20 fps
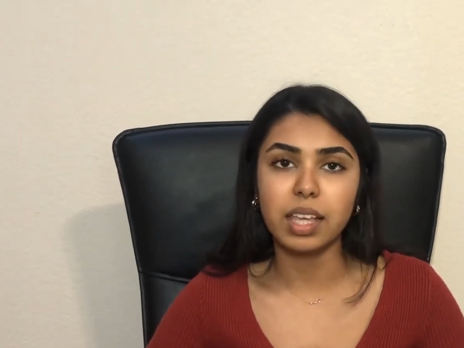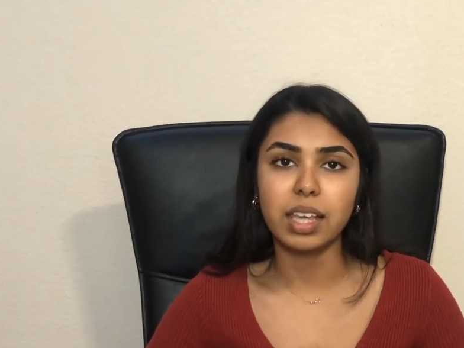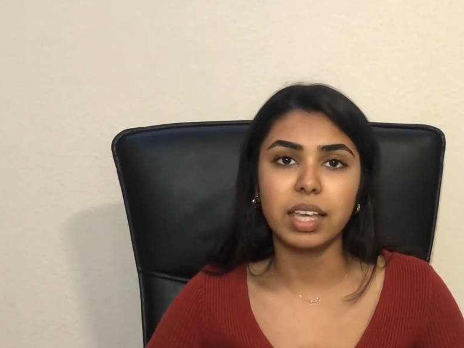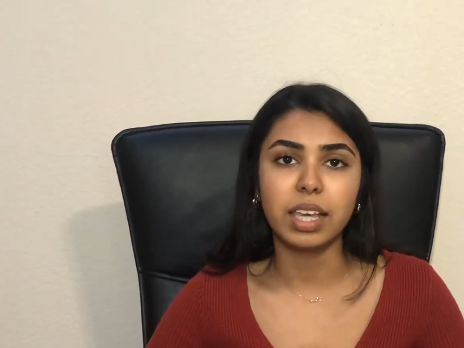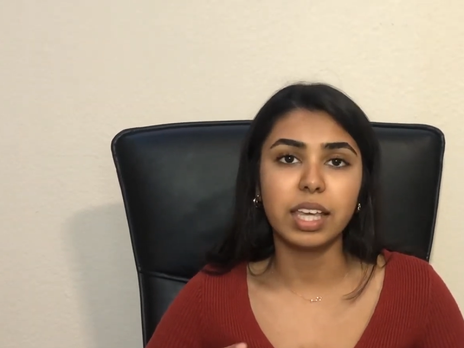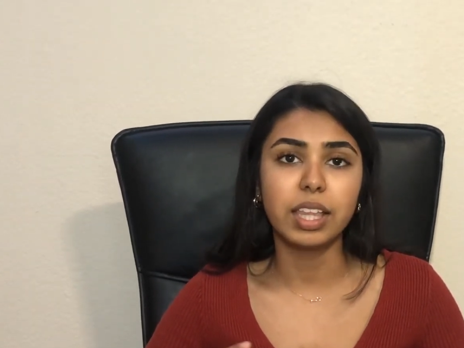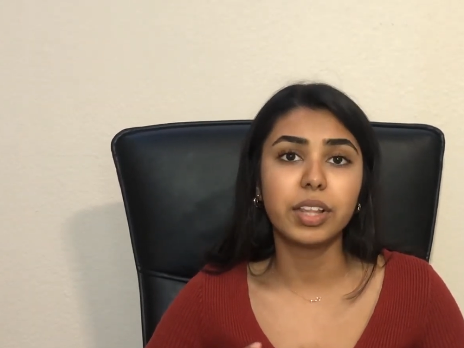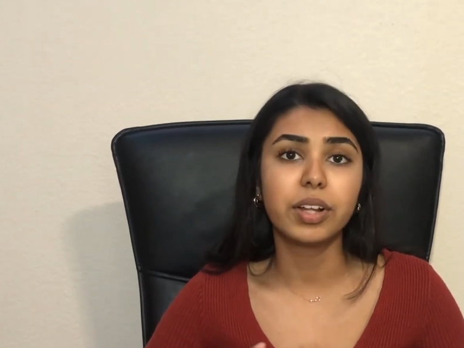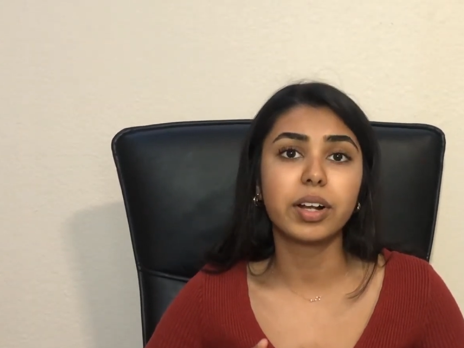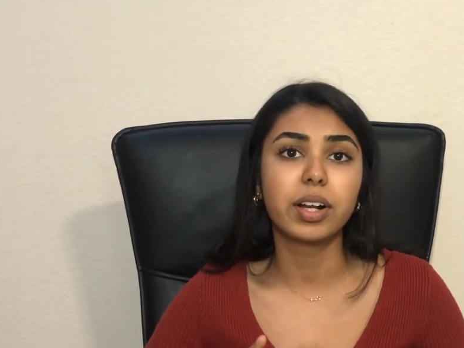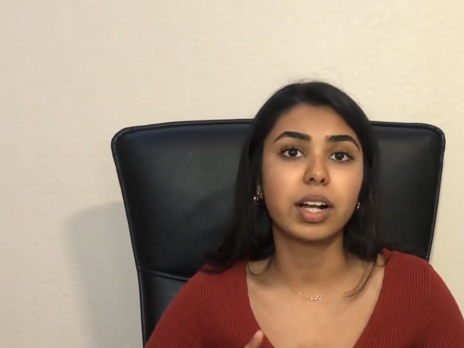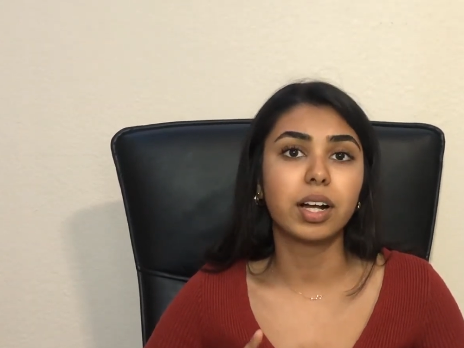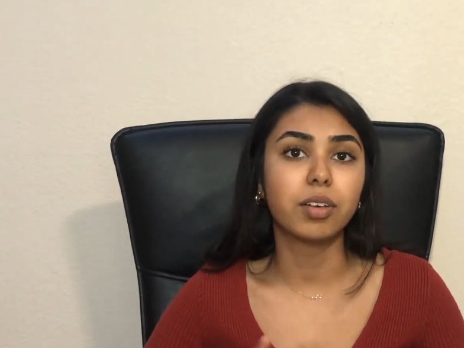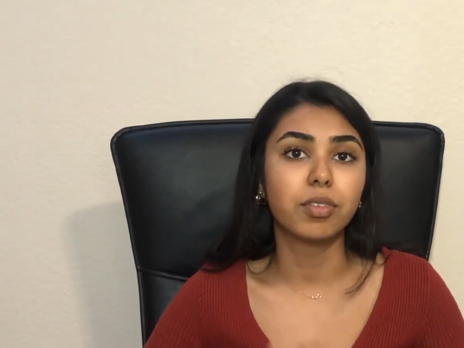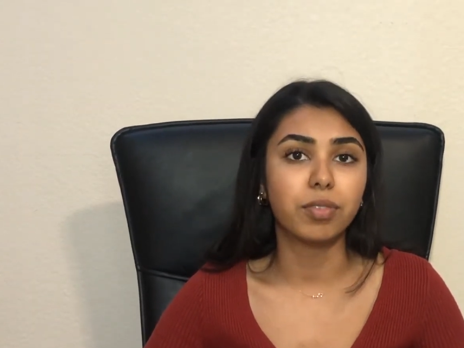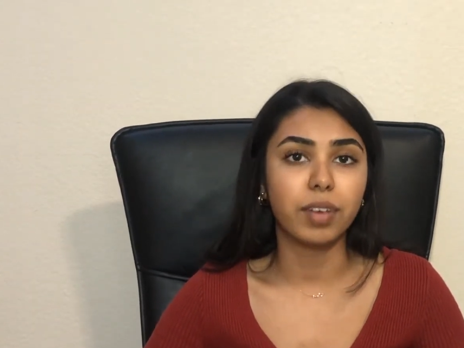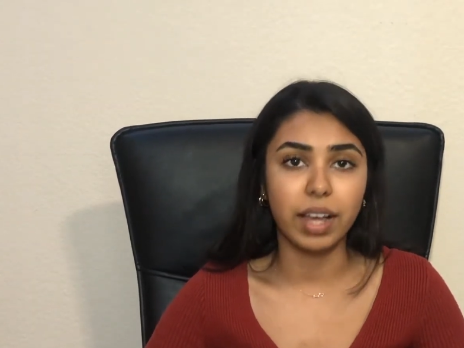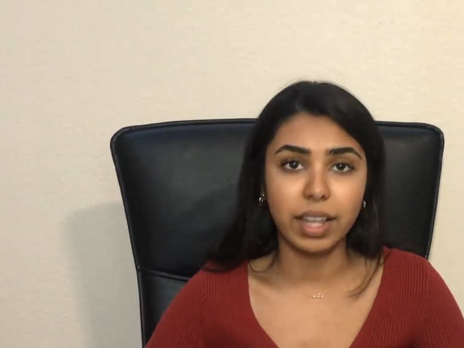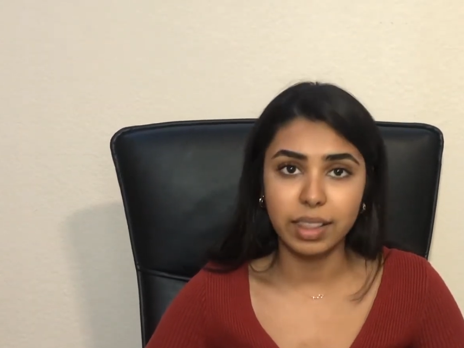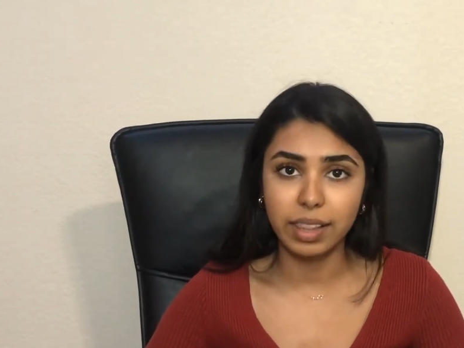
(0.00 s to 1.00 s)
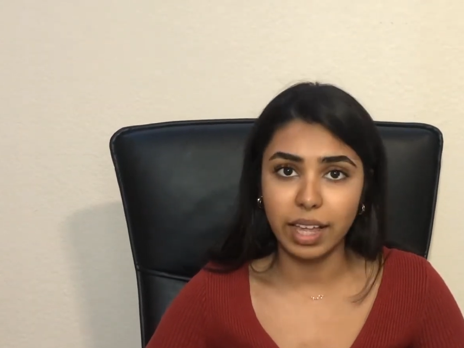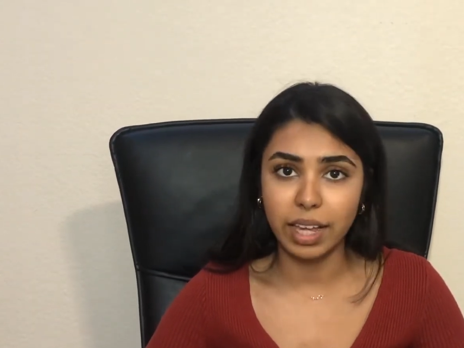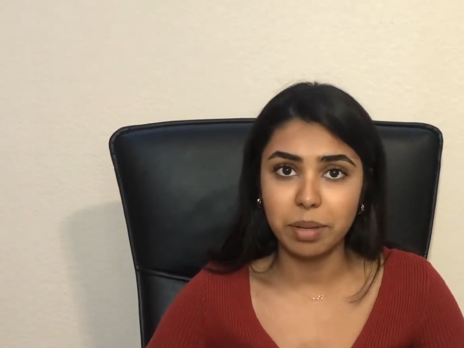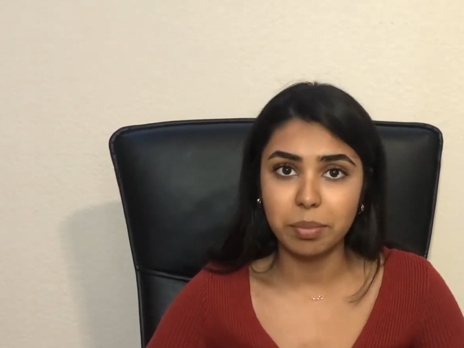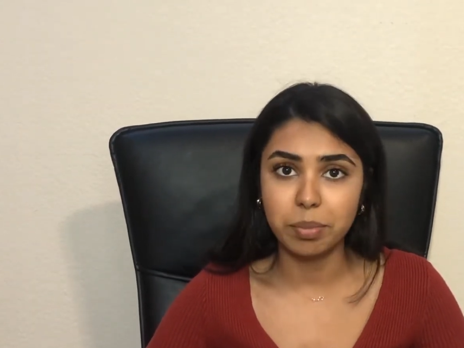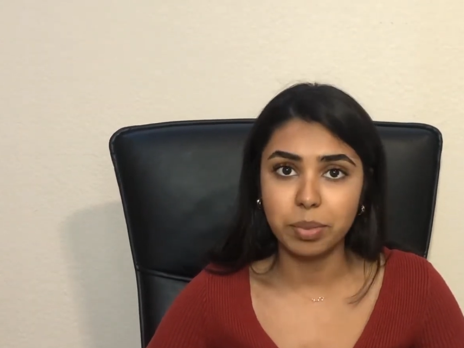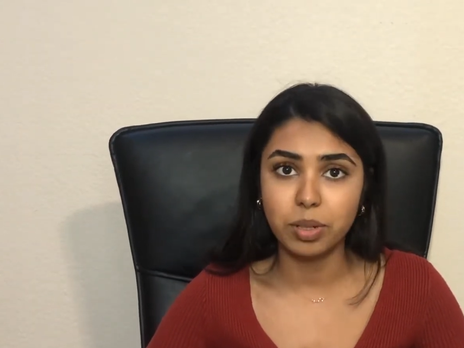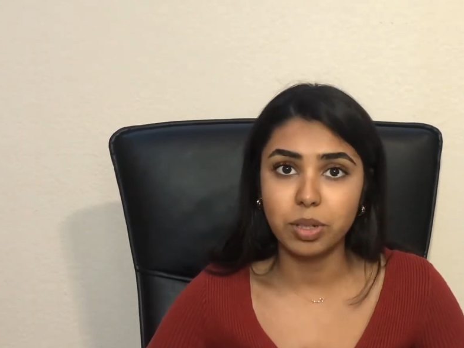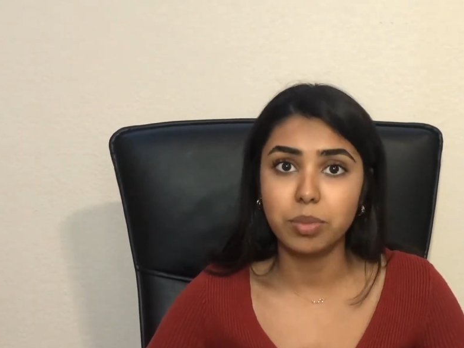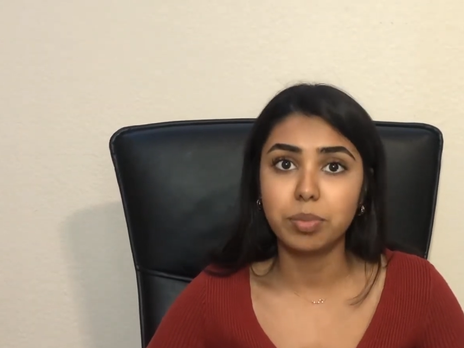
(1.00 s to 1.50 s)
either a red light
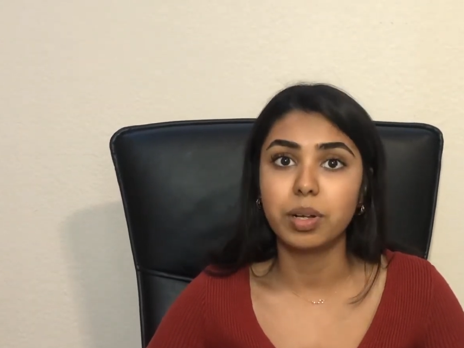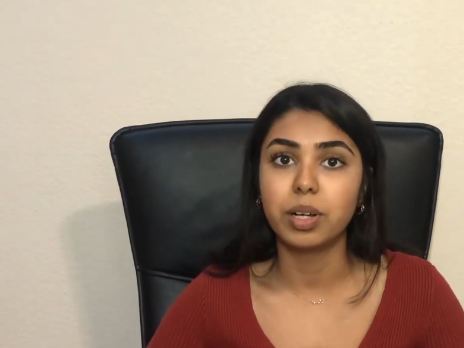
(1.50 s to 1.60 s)
bulb,